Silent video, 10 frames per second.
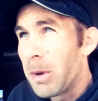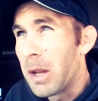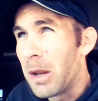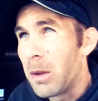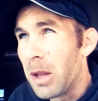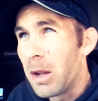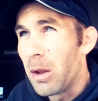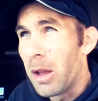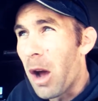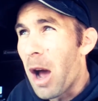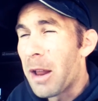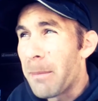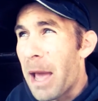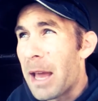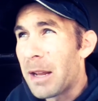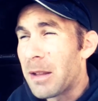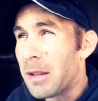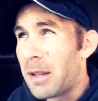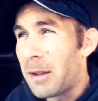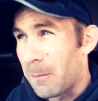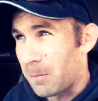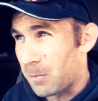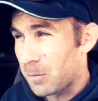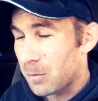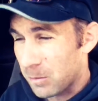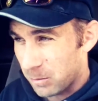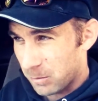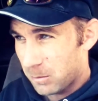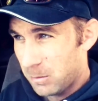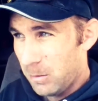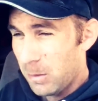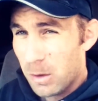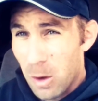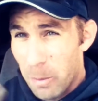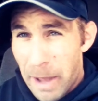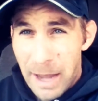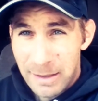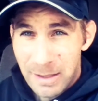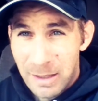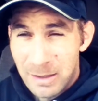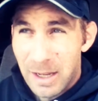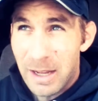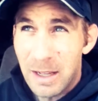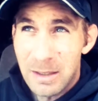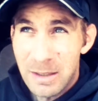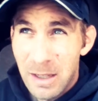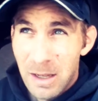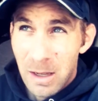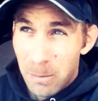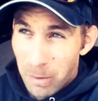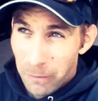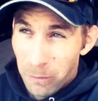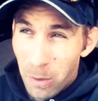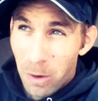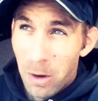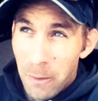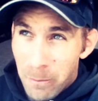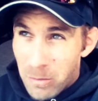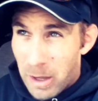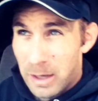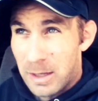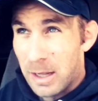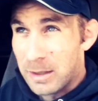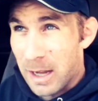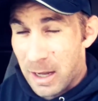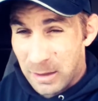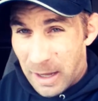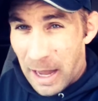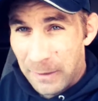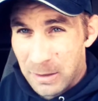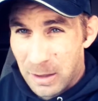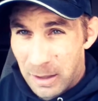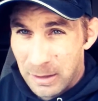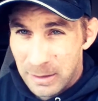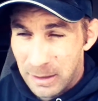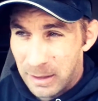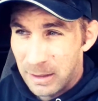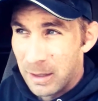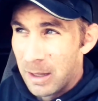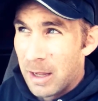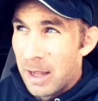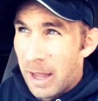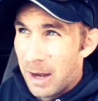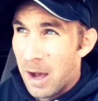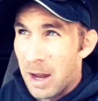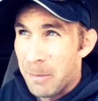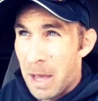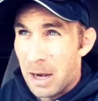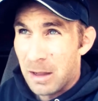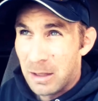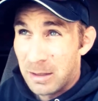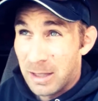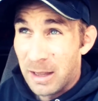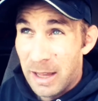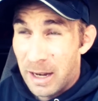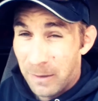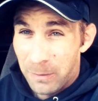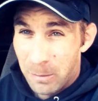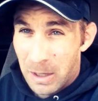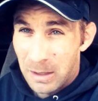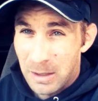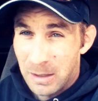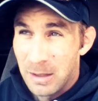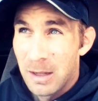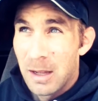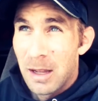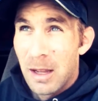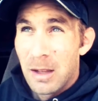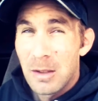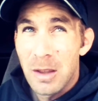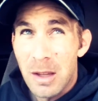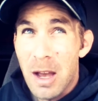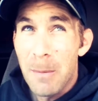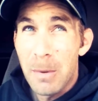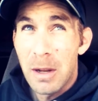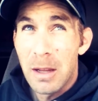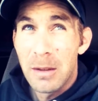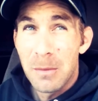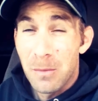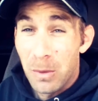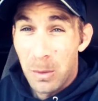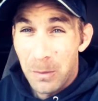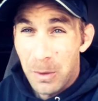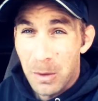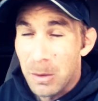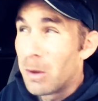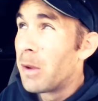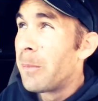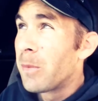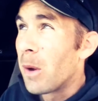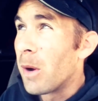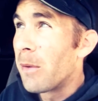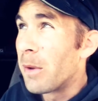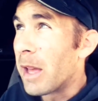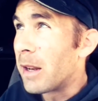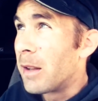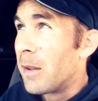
but it'll automatically go back 10 seconds before and 10 seconds after the incident and automatically send that information to the company for review. However,